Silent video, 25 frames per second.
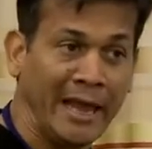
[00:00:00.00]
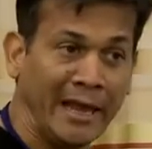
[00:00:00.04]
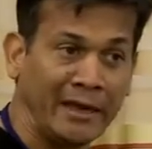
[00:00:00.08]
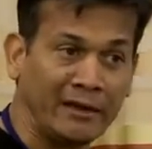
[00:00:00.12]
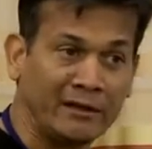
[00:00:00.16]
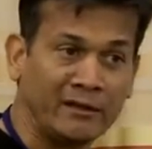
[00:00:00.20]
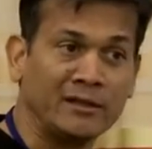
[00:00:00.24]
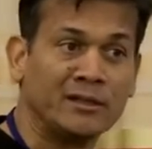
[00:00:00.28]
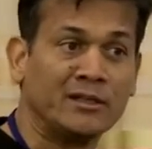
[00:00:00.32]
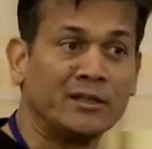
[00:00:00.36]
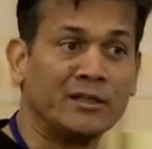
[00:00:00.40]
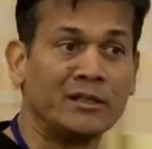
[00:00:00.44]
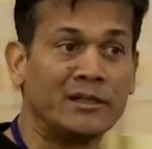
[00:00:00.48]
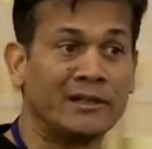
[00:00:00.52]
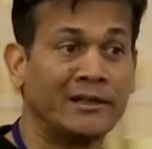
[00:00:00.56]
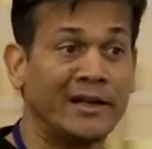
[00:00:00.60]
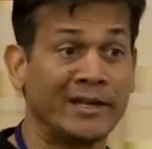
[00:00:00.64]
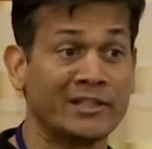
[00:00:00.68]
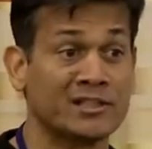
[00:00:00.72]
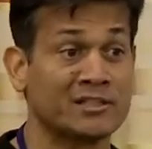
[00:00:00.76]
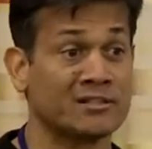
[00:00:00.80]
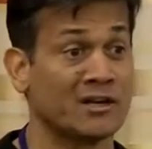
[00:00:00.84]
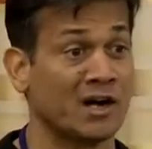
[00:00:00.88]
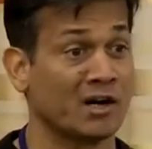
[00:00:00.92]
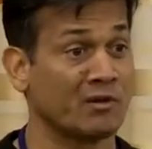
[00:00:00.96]
Again,
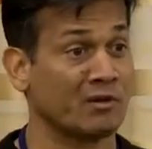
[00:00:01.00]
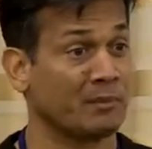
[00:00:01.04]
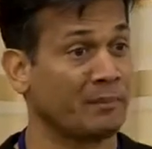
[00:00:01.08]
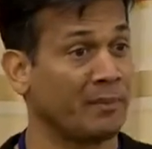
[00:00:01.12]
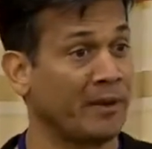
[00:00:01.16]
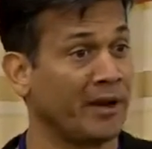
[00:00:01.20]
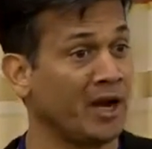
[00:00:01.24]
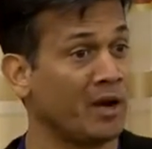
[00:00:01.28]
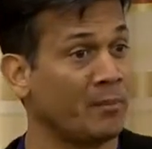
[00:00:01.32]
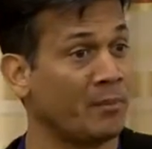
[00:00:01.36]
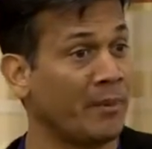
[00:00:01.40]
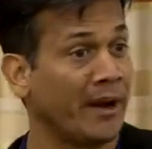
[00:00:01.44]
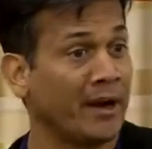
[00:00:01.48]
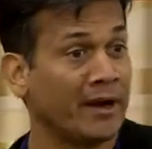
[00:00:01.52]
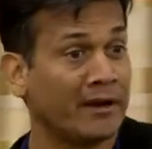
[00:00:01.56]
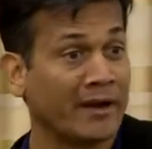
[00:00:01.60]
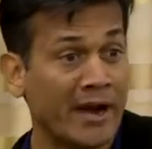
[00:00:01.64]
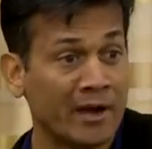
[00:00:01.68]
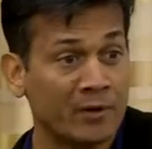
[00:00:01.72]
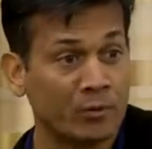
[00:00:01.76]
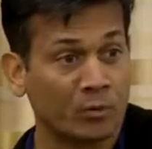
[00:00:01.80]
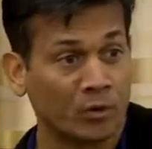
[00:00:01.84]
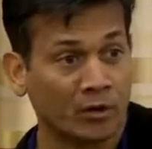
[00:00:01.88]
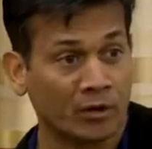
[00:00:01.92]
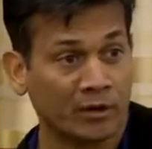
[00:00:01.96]
let's start with pay-per-pay
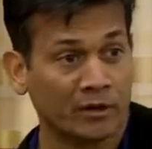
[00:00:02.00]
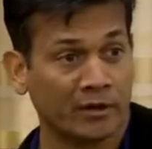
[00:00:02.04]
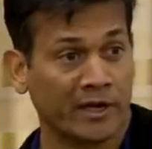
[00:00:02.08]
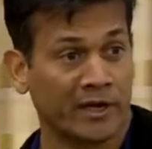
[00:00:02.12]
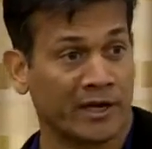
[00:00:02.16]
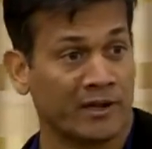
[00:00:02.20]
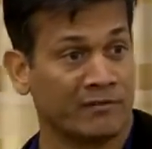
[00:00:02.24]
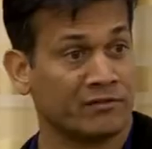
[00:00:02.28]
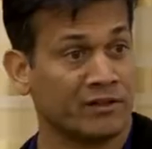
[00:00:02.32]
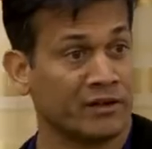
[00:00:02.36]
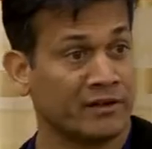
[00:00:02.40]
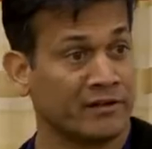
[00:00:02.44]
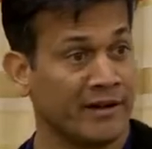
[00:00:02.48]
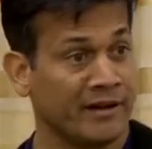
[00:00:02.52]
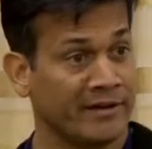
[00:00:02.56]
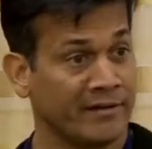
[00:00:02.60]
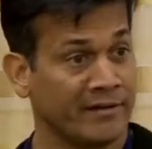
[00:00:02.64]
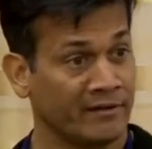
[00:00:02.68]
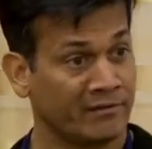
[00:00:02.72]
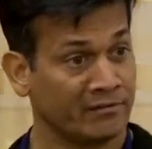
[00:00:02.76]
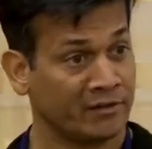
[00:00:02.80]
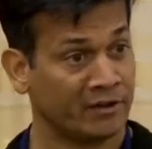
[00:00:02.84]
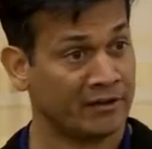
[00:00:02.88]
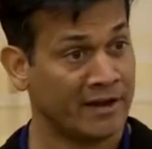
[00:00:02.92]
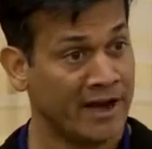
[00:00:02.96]
network, and
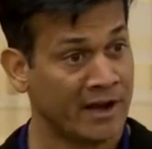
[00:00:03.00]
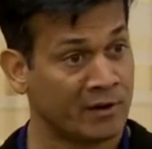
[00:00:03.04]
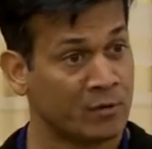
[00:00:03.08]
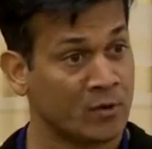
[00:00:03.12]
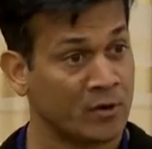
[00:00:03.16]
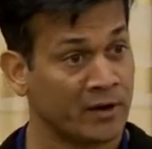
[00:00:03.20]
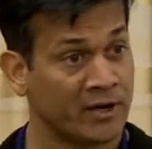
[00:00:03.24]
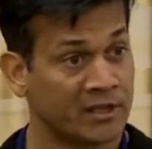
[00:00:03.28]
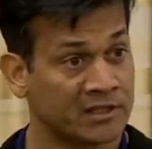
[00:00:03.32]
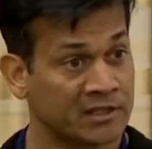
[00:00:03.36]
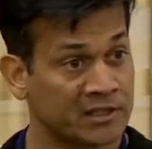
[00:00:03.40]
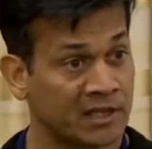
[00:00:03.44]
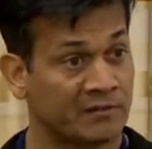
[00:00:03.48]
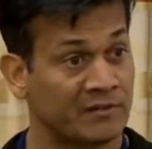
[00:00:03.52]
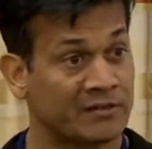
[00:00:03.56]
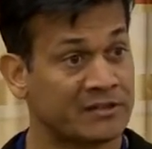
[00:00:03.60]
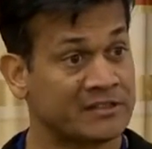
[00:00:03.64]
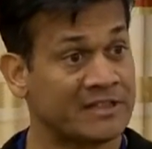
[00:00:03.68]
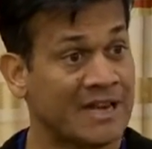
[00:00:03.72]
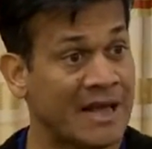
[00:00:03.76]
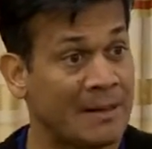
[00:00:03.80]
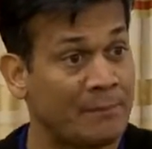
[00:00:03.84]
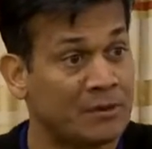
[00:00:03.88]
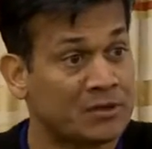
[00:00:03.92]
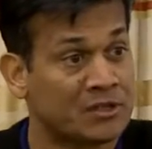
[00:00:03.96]
if the network itself
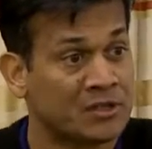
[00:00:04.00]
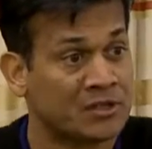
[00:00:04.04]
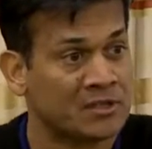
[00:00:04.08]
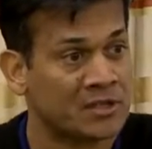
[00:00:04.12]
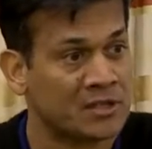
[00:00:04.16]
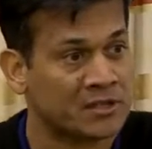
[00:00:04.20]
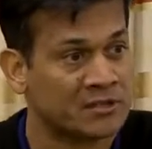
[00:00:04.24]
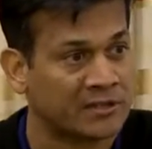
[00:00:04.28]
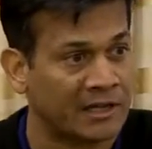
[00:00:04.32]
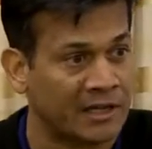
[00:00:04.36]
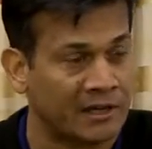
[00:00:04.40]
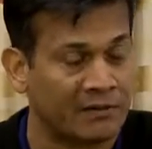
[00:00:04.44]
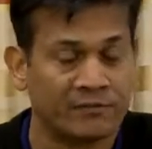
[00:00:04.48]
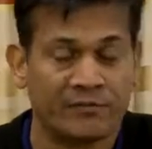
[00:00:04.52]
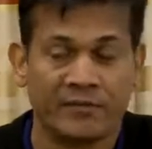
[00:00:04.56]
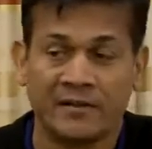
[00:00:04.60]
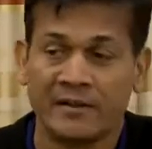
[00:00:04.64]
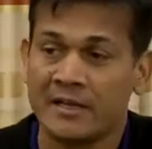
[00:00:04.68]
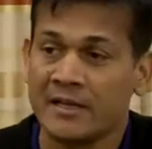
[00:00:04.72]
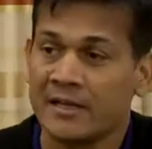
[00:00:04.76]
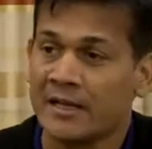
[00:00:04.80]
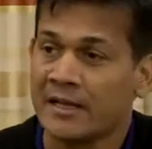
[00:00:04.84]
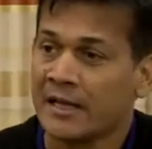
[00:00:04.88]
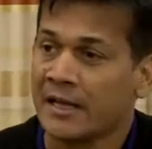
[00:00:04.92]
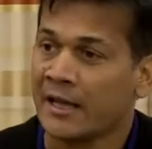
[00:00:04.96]
establishes
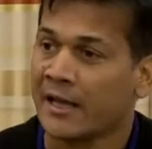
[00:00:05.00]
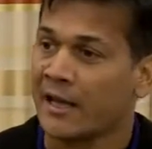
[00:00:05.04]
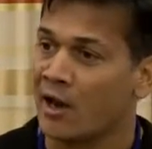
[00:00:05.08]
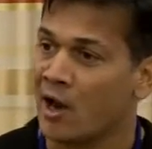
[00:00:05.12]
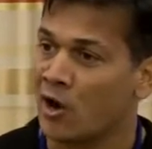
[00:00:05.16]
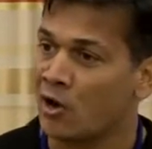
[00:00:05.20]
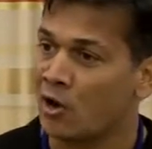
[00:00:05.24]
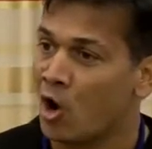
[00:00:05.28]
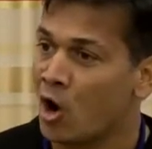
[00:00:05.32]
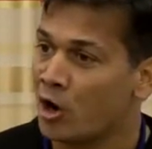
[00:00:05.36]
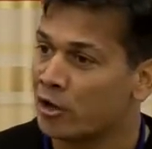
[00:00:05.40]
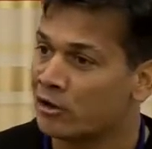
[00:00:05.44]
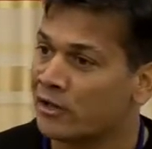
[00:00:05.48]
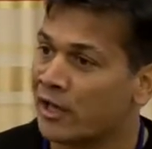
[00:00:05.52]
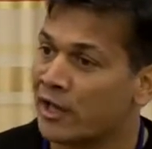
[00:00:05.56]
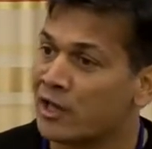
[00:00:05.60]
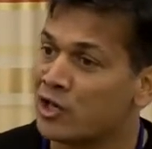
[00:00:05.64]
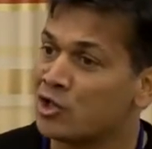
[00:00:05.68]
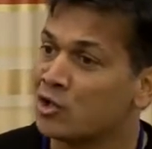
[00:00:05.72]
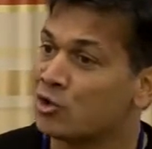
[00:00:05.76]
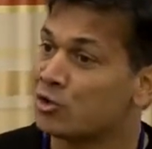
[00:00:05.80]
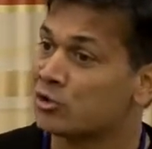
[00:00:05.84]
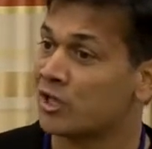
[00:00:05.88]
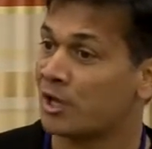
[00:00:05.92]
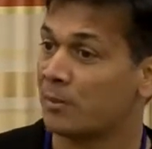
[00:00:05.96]
itself, can it not
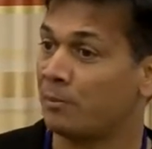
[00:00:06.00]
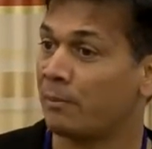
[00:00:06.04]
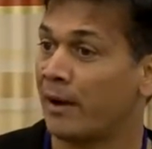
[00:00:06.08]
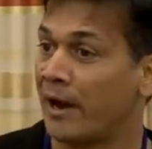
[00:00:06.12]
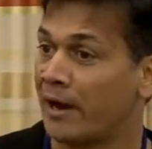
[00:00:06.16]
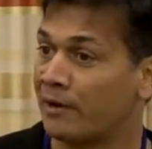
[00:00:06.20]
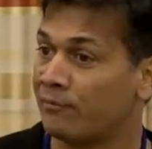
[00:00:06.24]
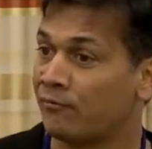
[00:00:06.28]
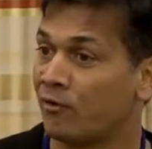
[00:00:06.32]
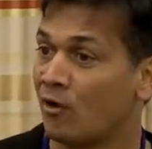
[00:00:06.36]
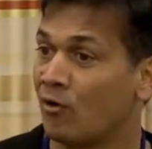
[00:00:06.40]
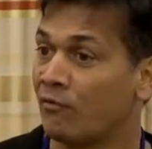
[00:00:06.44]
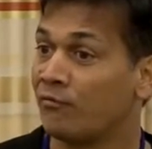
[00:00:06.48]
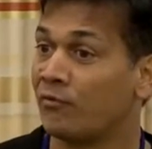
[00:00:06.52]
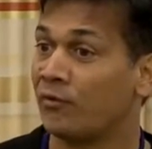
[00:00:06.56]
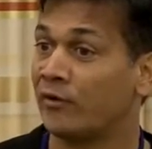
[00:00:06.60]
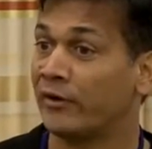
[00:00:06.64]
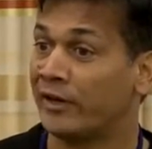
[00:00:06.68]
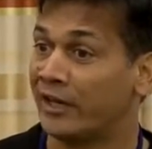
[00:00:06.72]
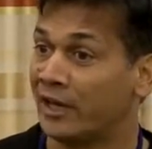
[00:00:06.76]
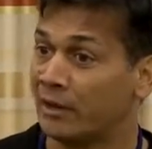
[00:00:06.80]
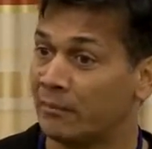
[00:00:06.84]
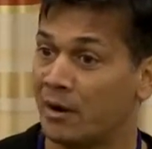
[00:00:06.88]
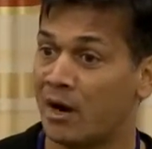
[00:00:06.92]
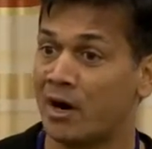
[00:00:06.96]
then use that platform
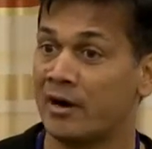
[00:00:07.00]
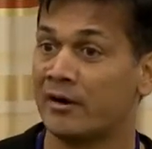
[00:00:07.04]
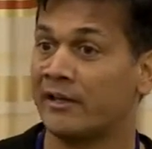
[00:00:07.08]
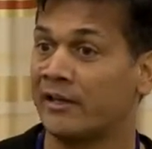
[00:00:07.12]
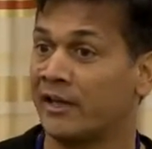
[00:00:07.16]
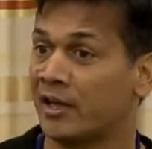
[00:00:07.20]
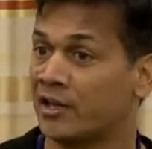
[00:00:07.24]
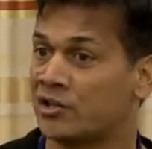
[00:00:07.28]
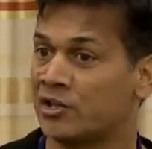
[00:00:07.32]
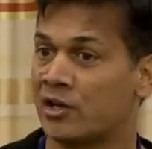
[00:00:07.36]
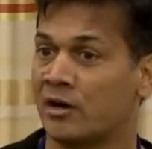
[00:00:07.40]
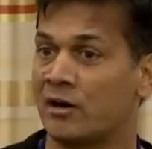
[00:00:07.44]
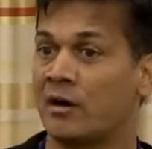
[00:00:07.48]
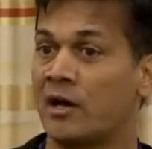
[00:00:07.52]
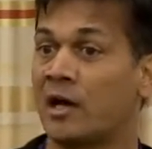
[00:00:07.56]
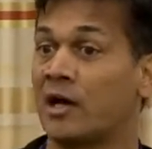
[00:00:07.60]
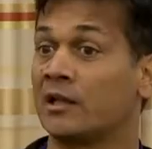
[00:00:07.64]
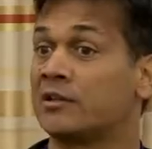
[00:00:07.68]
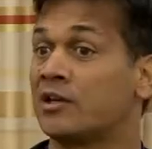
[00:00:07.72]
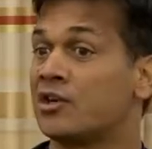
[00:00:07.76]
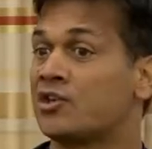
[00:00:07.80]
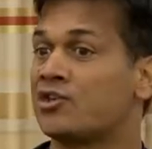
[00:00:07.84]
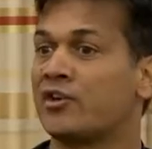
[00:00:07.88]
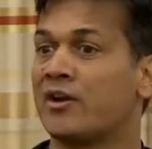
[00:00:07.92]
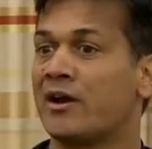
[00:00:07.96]
for EMR, EHR,
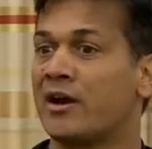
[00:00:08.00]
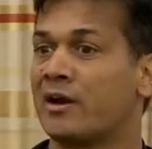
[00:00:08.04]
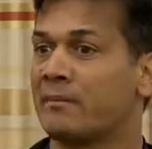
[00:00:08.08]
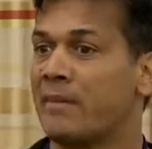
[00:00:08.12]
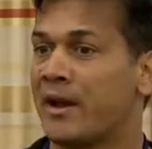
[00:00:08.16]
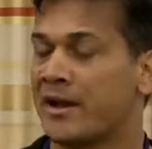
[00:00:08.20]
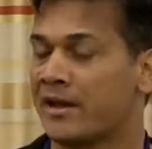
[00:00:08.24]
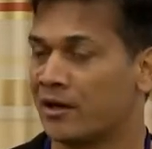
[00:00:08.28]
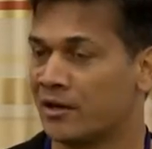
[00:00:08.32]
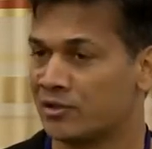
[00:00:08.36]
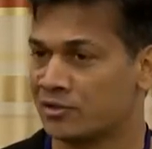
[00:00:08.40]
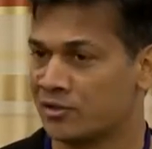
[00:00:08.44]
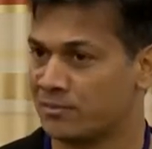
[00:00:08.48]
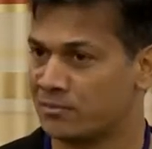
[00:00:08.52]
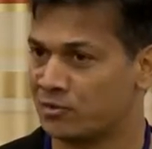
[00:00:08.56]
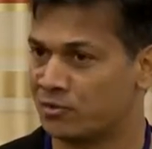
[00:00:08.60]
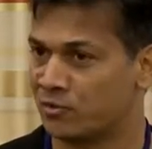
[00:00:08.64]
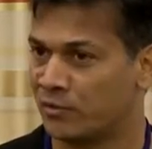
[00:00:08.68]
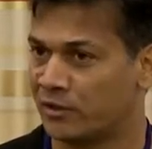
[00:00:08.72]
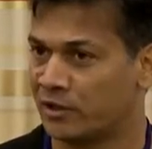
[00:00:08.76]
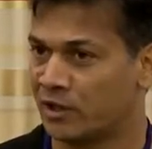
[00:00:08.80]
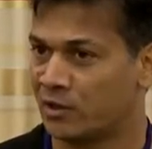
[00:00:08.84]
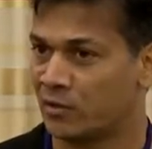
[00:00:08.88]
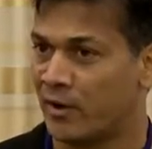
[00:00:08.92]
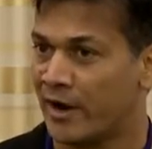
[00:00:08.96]
and other sharing
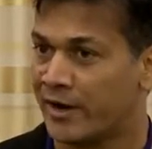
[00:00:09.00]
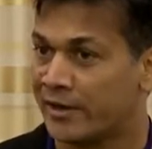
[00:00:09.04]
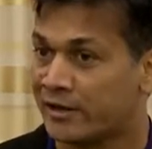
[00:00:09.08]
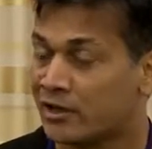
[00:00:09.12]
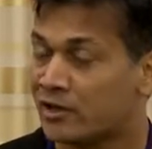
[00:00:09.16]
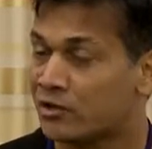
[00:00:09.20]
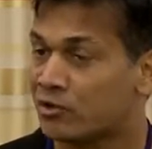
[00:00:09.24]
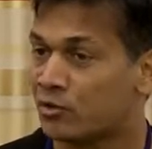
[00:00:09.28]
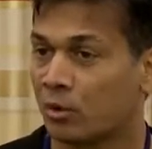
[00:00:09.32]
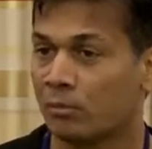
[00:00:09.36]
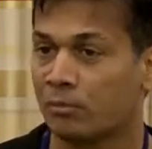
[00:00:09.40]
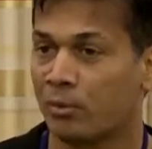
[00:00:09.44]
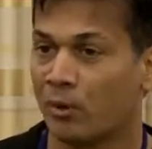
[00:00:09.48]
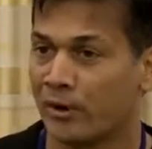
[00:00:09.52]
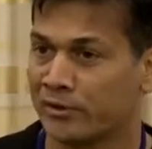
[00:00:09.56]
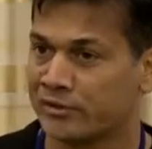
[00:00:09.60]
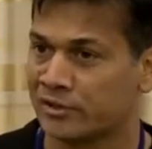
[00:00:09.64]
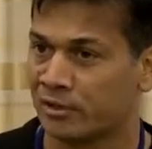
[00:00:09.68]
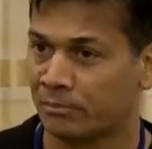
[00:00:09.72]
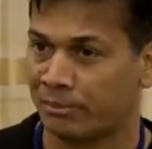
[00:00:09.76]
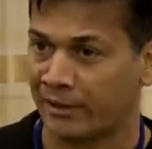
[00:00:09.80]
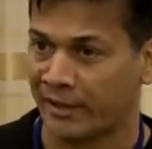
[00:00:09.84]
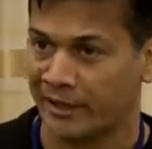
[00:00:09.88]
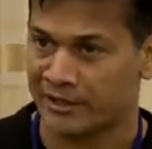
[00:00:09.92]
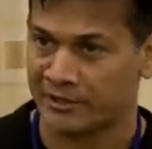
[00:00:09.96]
mechanisms with the right control
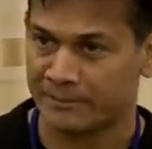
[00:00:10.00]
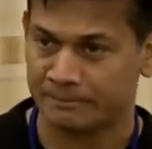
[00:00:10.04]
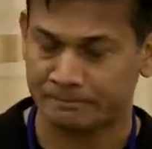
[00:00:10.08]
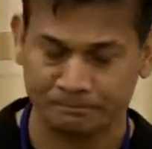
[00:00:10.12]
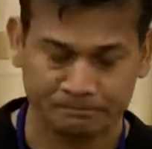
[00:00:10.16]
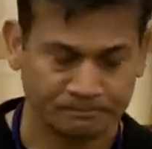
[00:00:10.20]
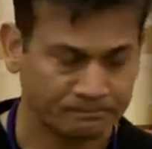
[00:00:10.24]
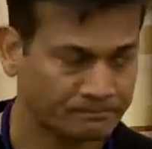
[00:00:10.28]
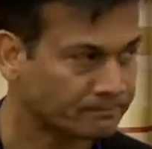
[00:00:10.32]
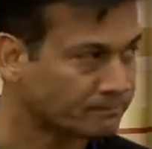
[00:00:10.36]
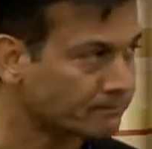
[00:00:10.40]
points in place?